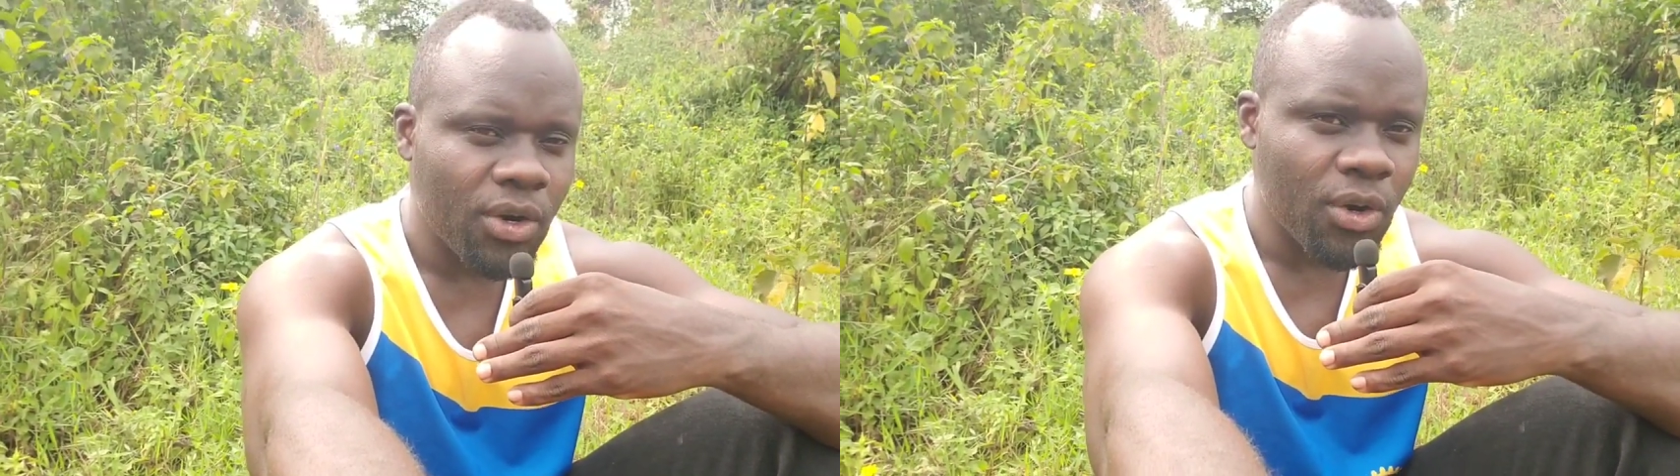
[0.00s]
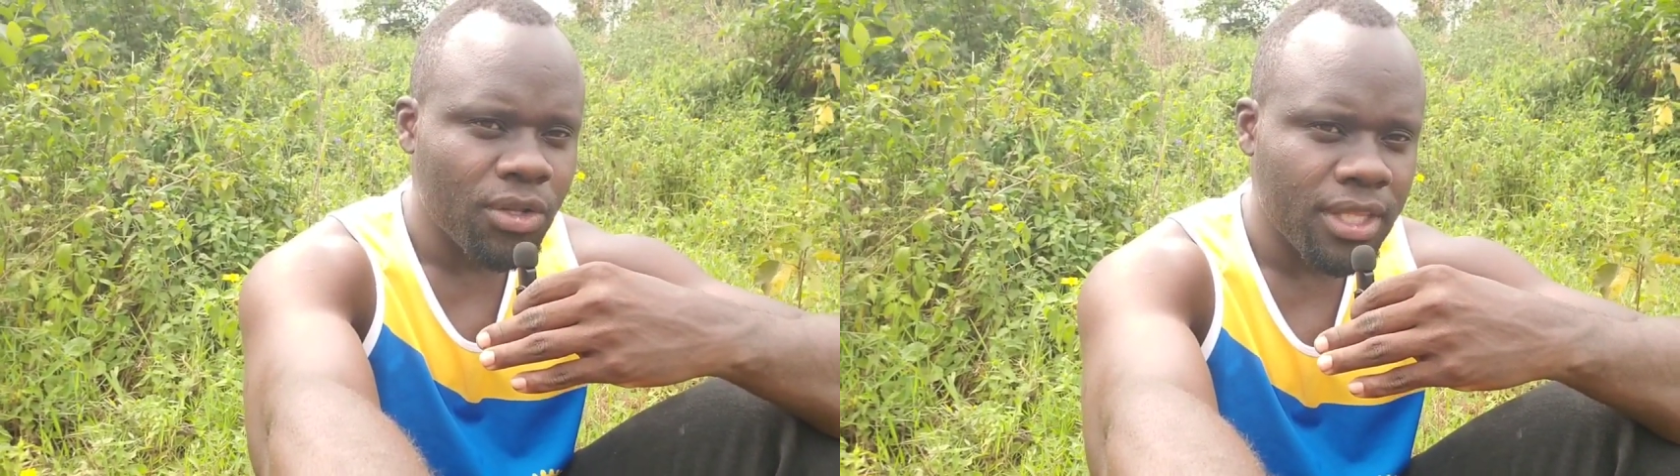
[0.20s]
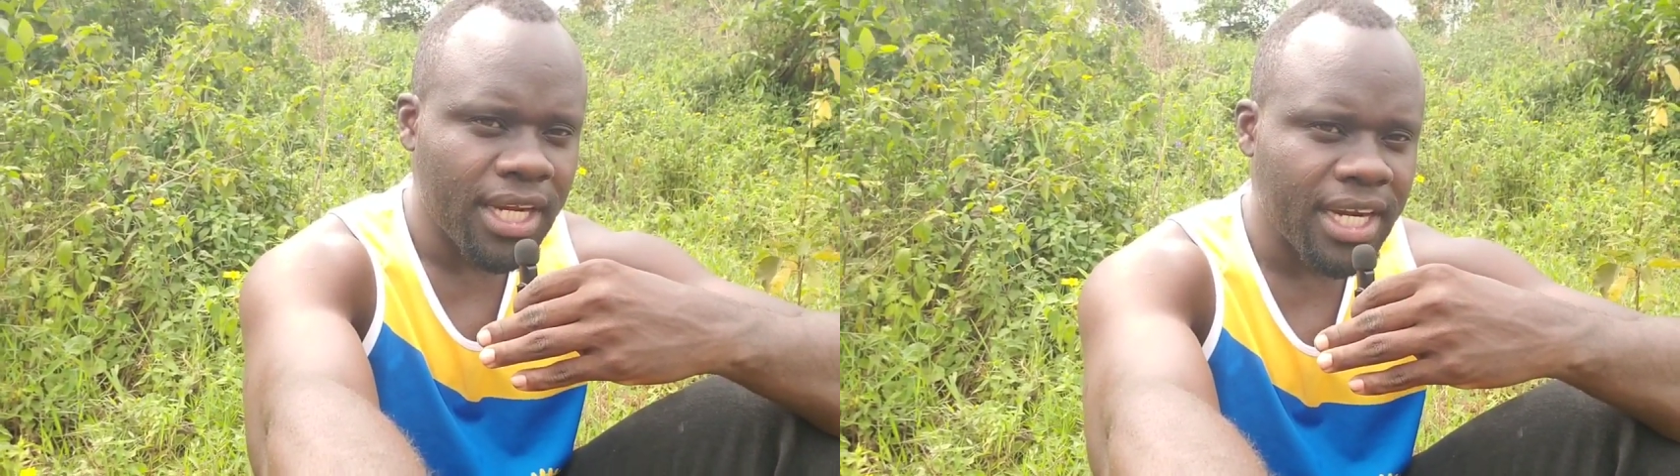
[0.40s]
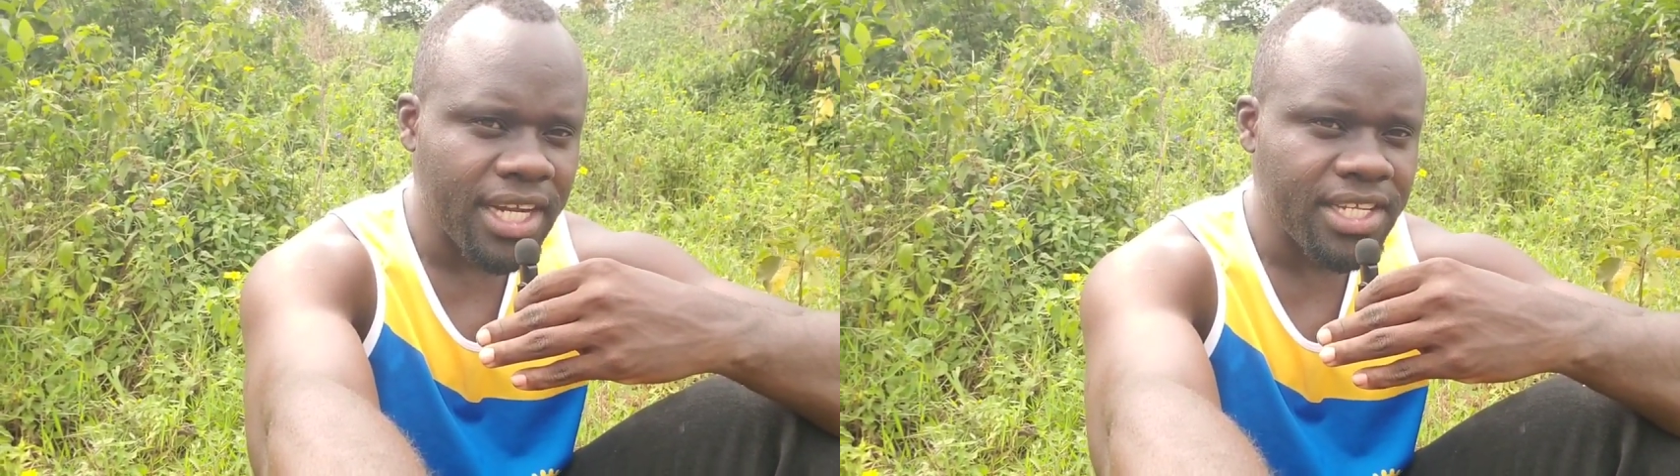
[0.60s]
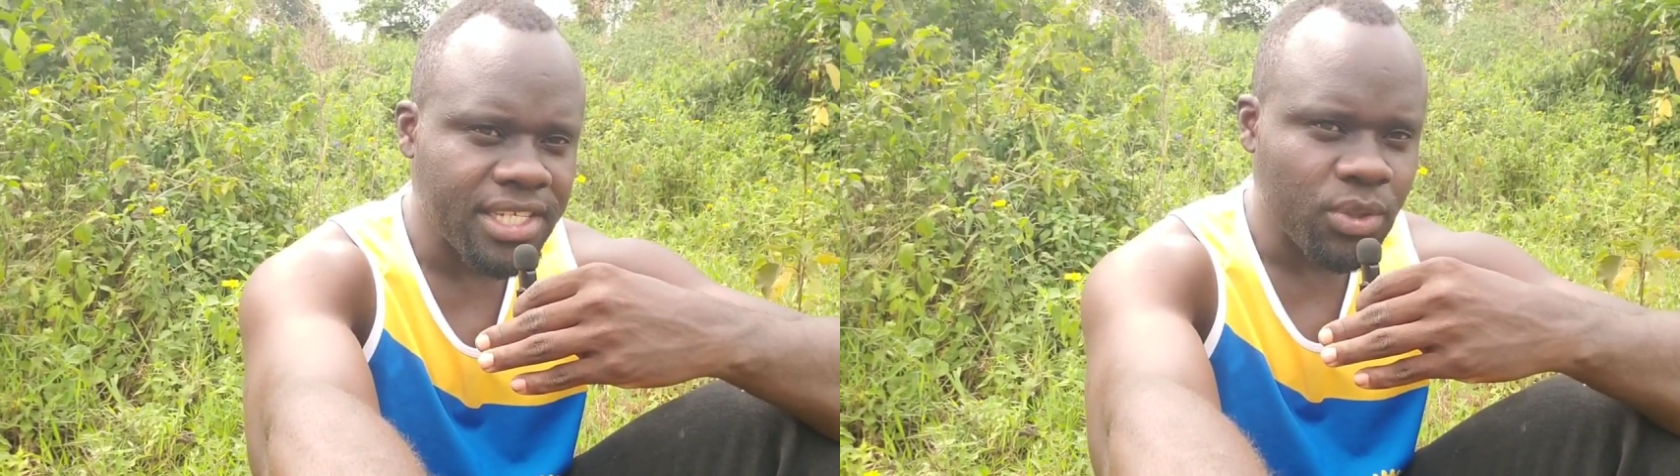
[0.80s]
on the
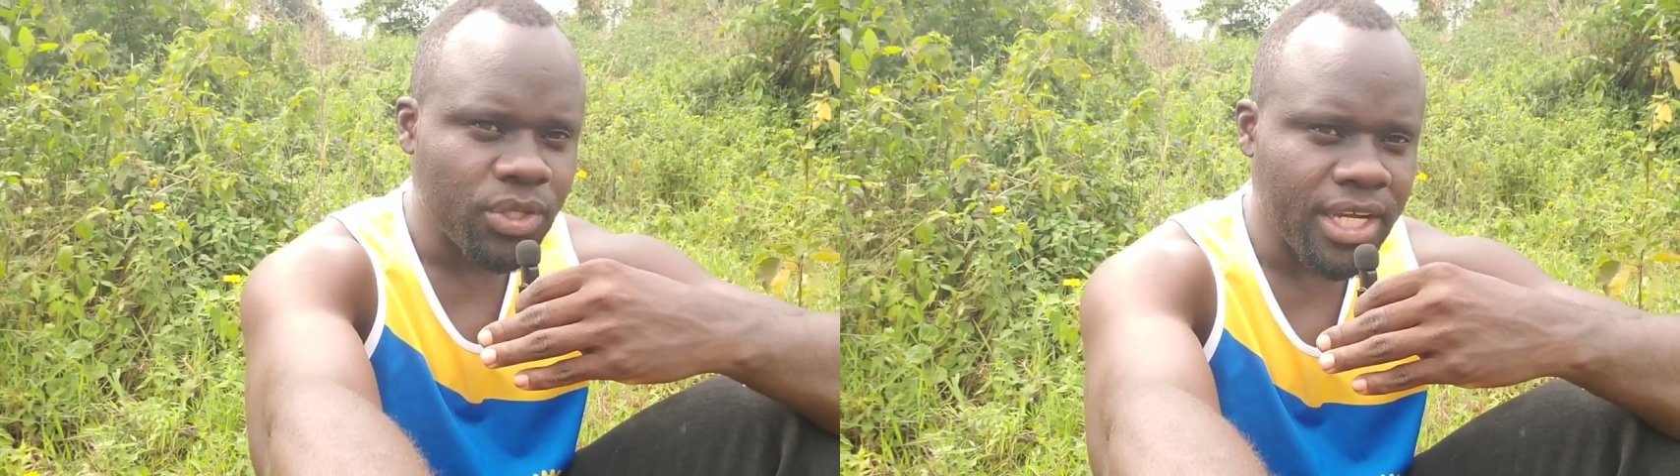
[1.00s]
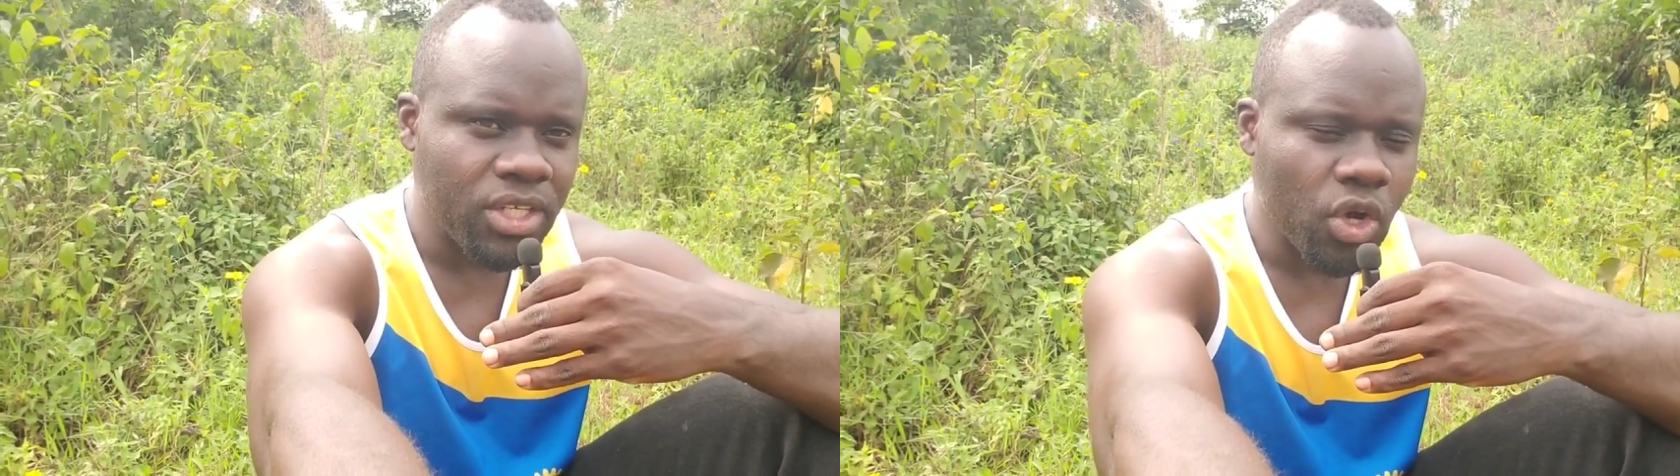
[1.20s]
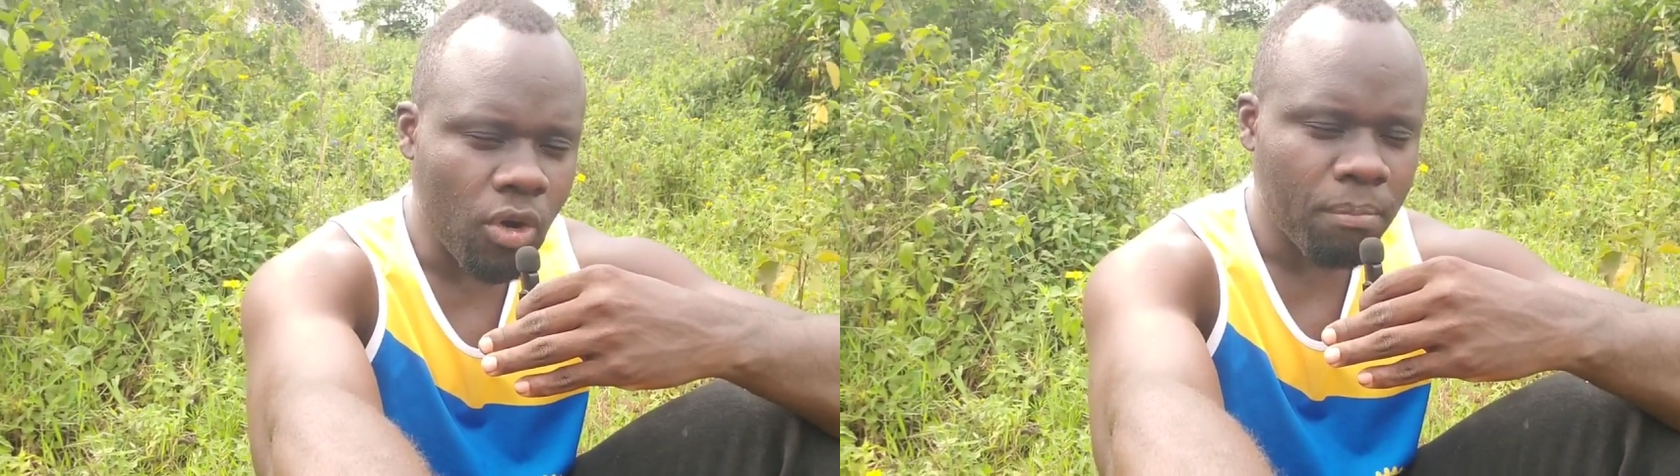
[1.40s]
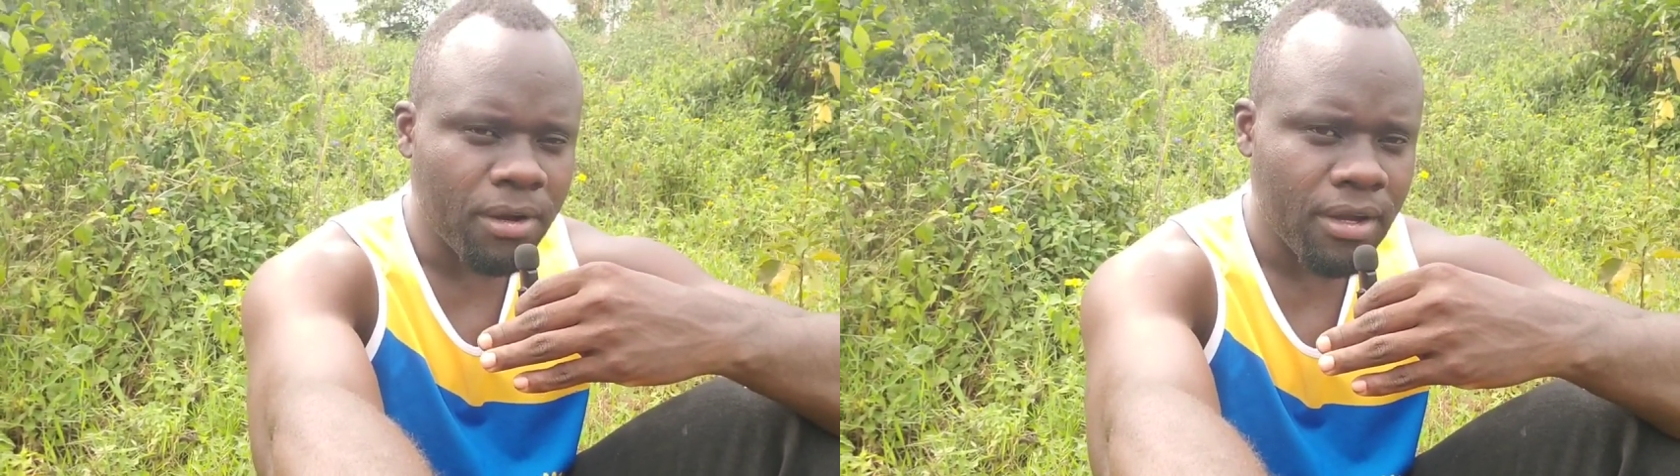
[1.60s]
rise to the top.